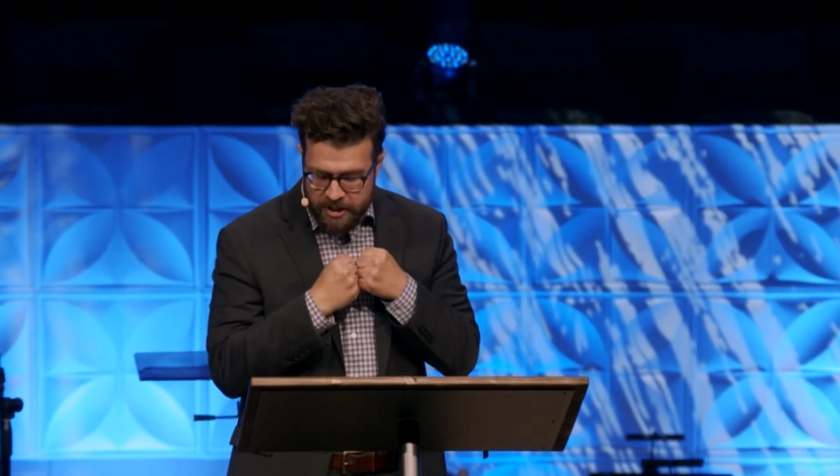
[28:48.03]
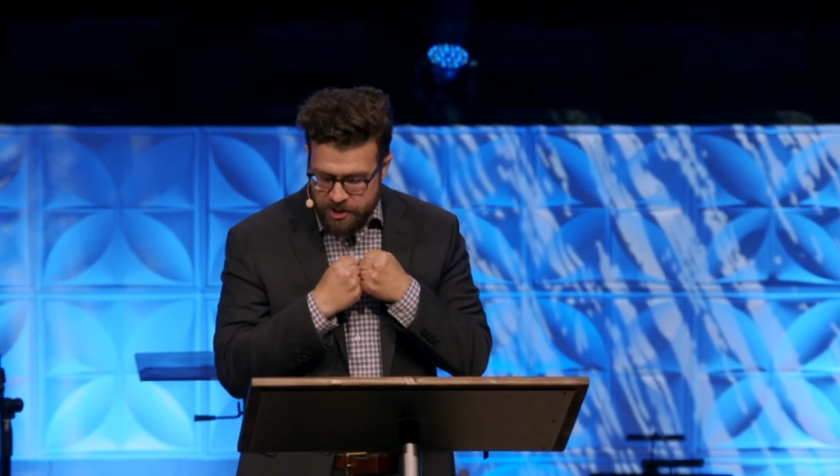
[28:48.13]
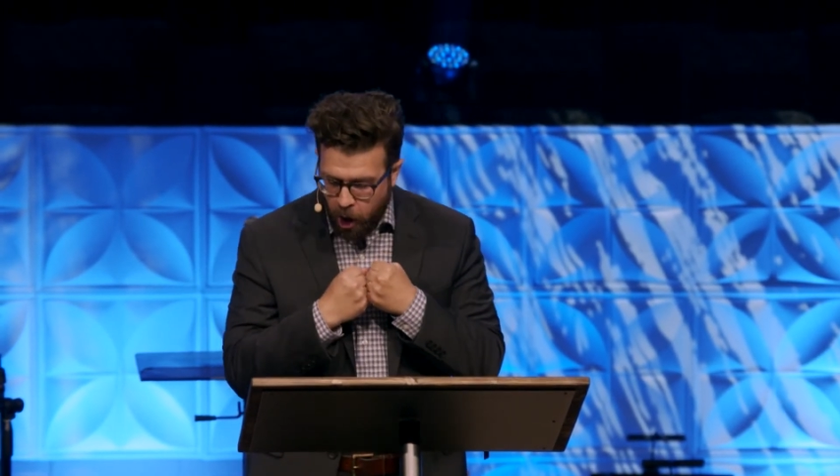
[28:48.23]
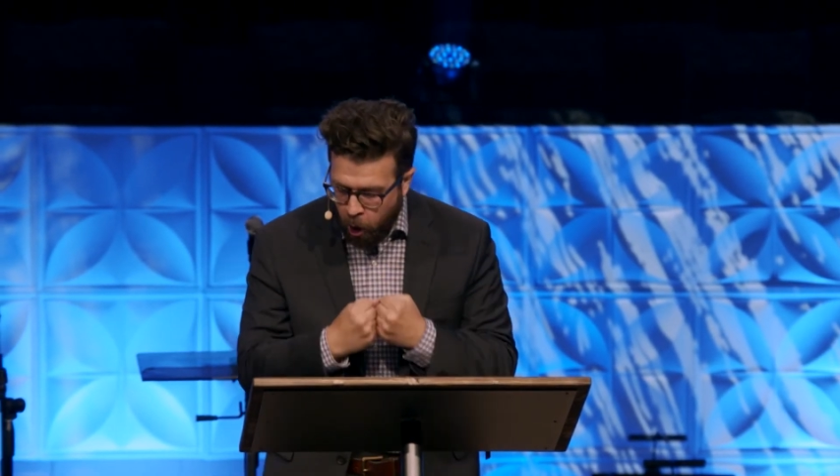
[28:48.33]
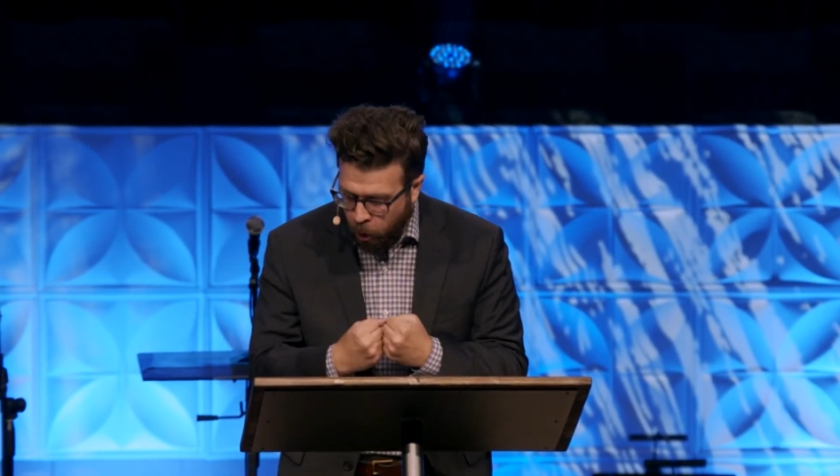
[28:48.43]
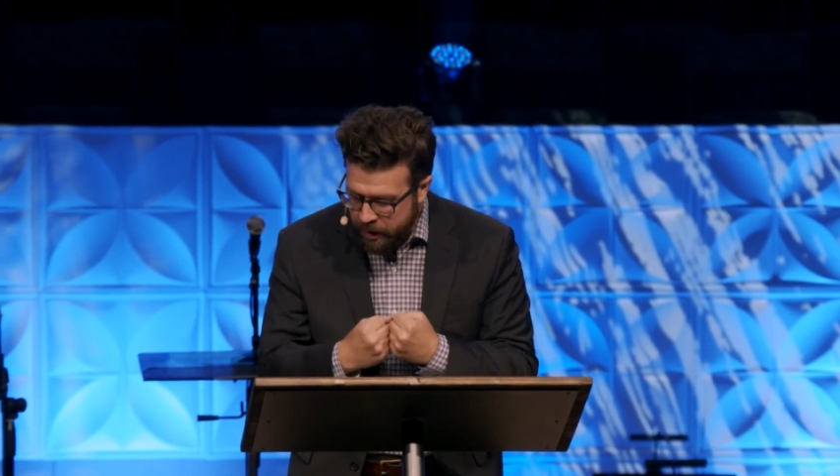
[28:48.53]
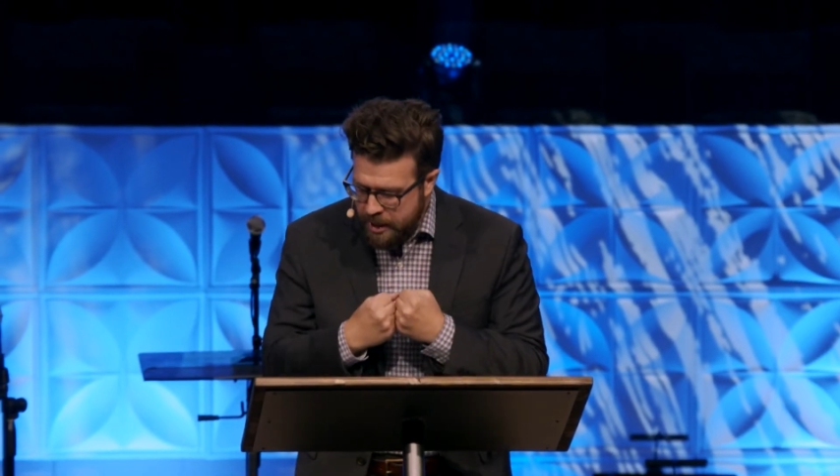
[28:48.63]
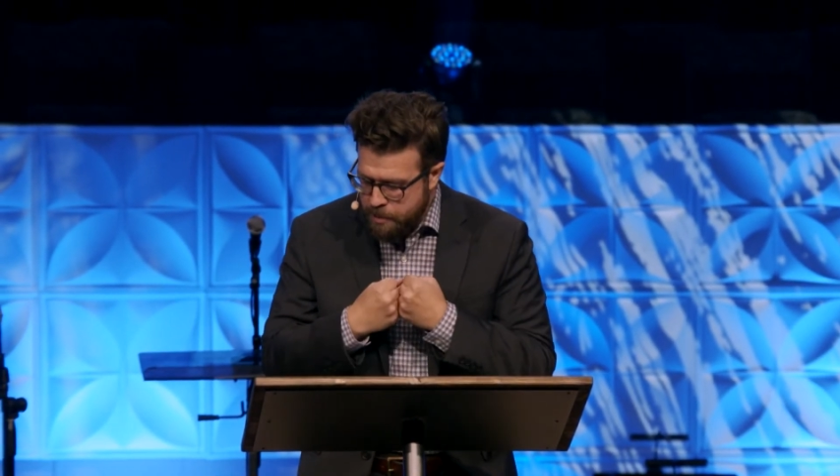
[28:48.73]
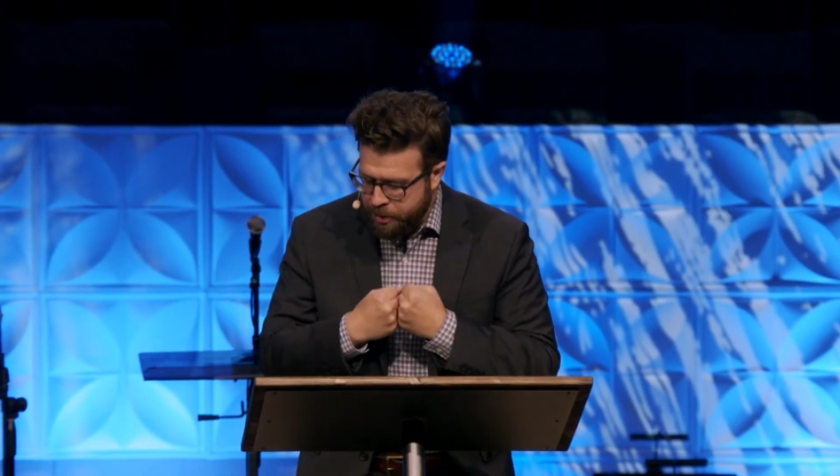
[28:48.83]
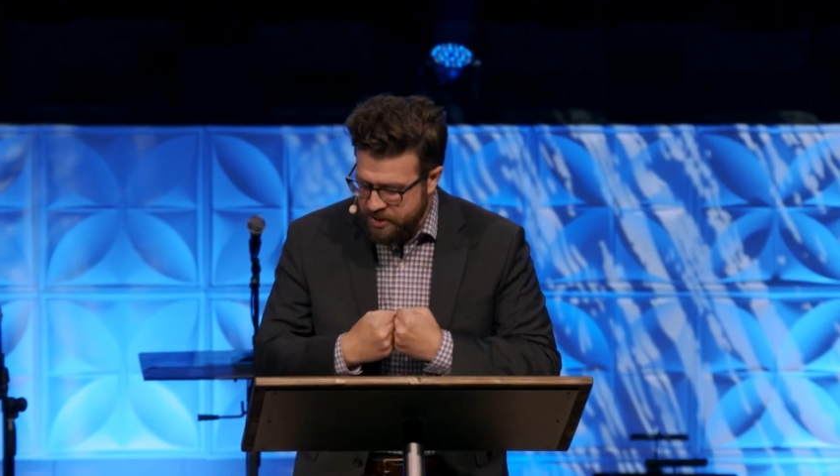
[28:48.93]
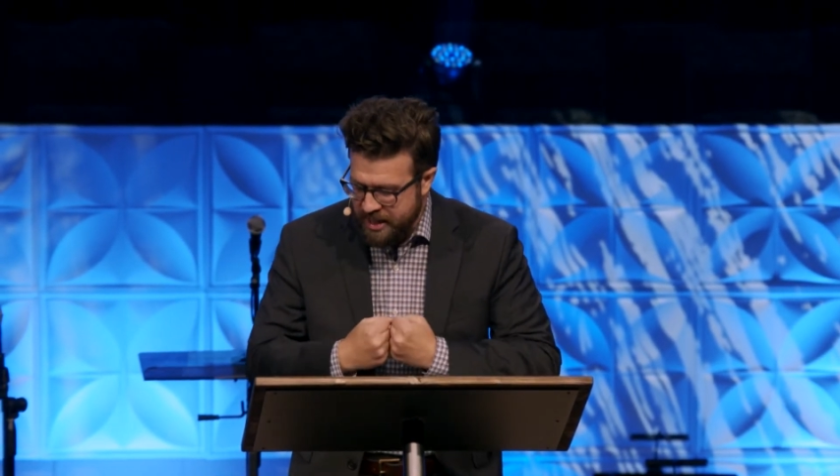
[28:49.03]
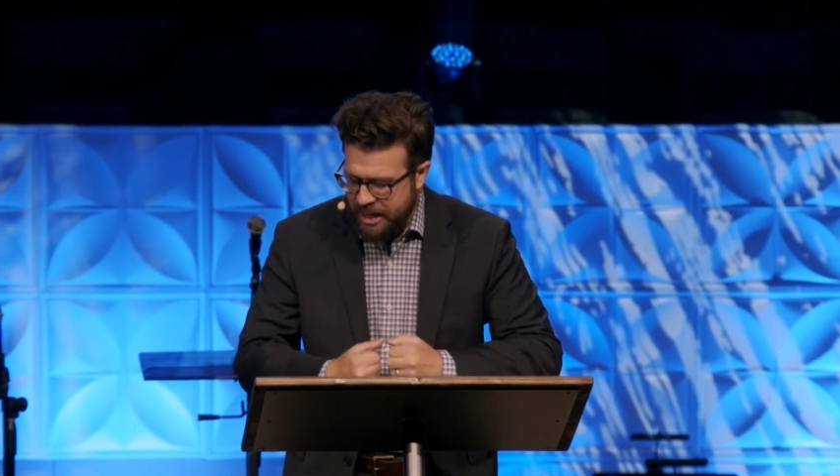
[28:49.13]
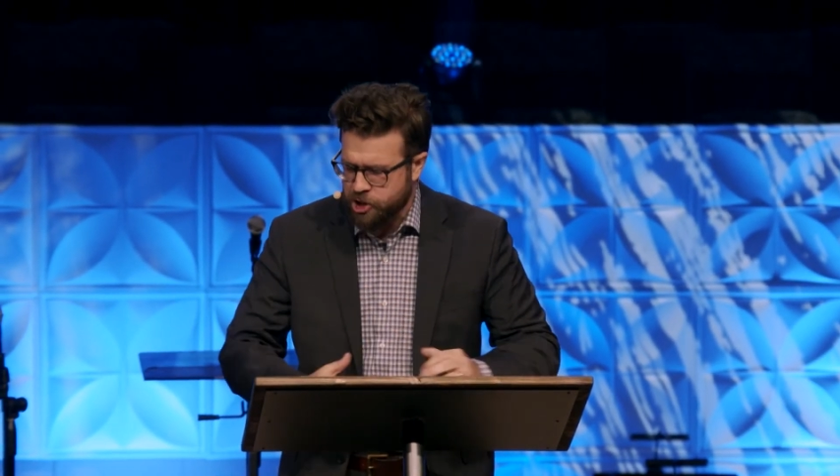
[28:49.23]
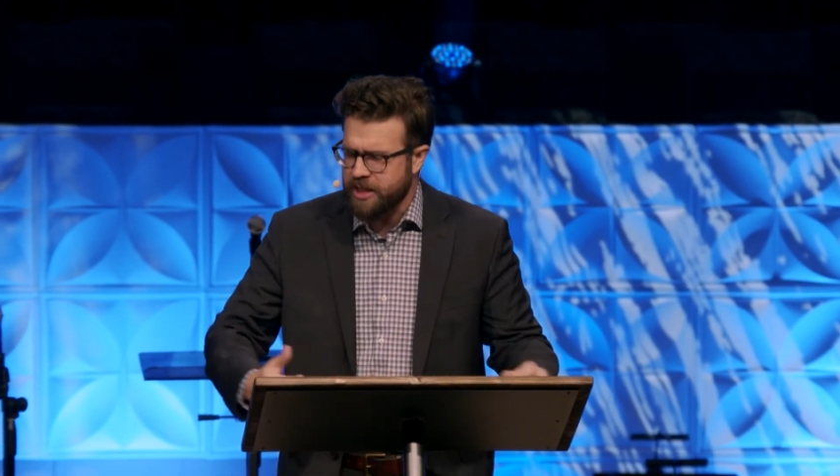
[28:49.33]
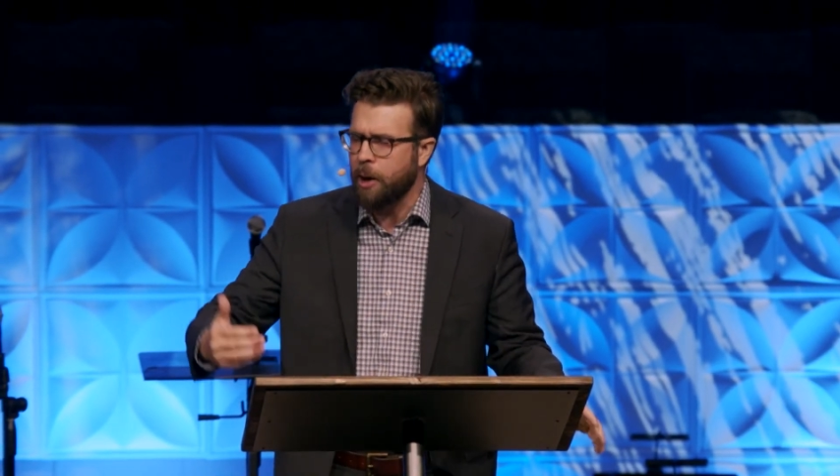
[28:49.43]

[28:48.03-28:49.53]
his own possession,